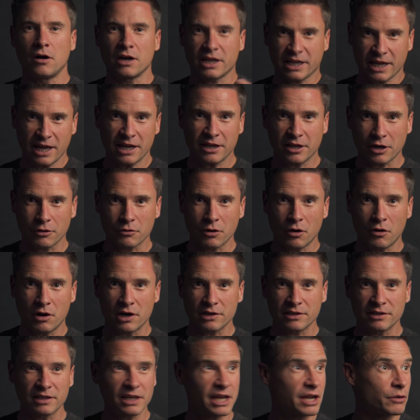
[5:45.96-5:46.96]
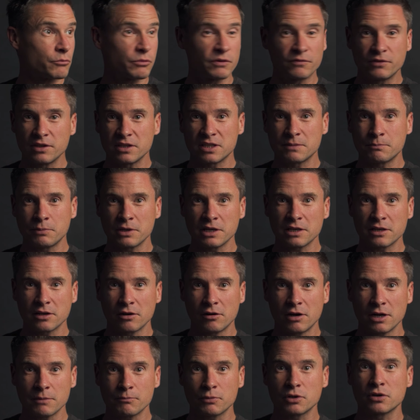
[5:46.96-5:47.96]
I can go higher than that with this speed
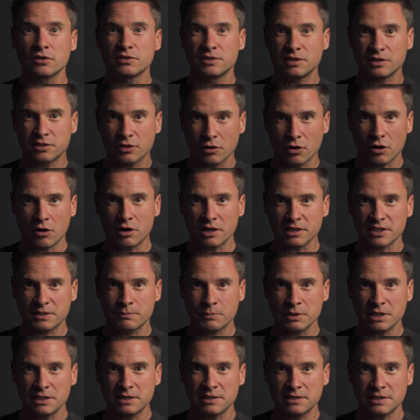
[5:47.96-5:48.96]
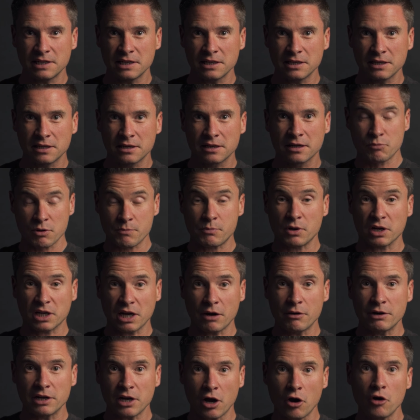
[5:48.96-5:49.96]
light because it's got high speed sync, but by
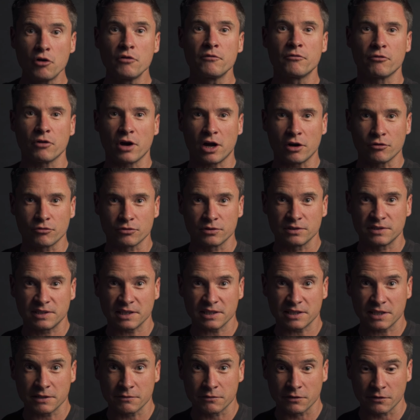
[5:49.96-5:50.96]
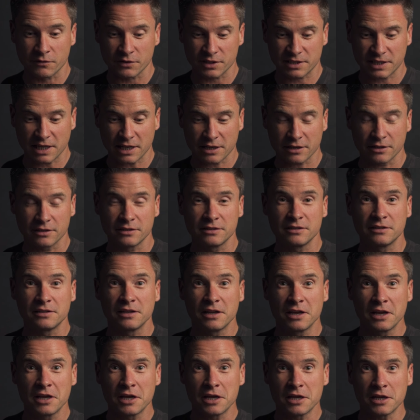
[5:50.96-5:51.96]
going over 1/160th of a second,
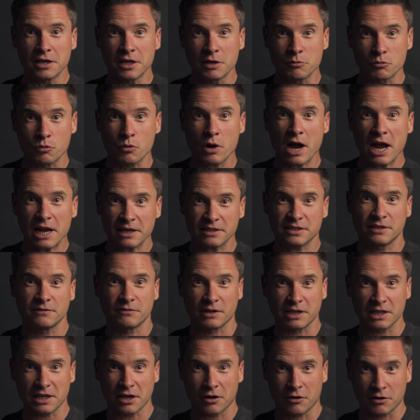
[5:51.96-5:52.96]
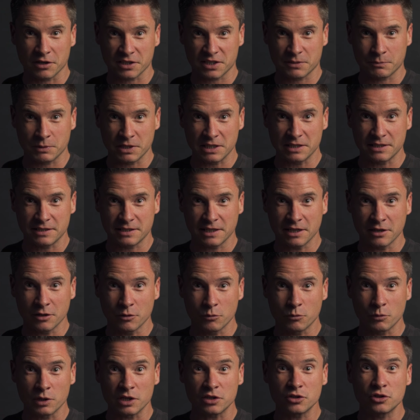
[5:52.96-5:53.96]
it will activate high speed sync,
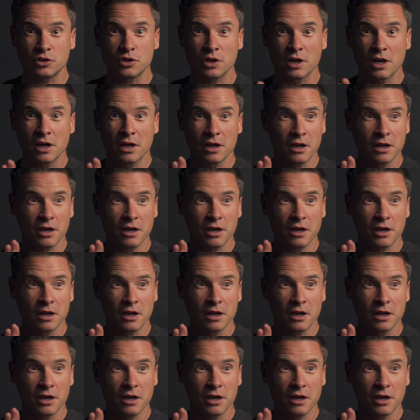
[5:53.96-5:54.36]
which